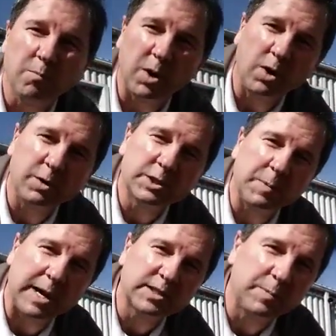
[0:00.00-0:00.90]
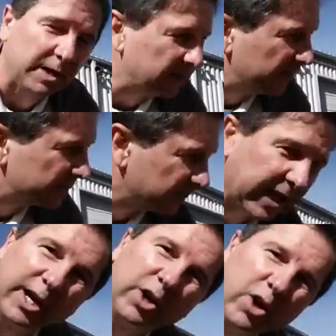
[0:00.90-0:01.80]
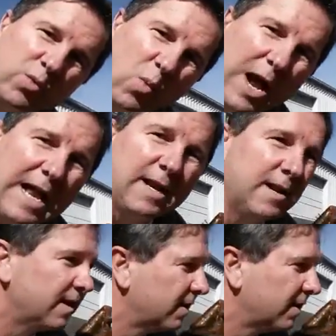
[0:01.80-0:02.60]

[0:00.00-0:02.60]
My only responsibility is to get it good and wet.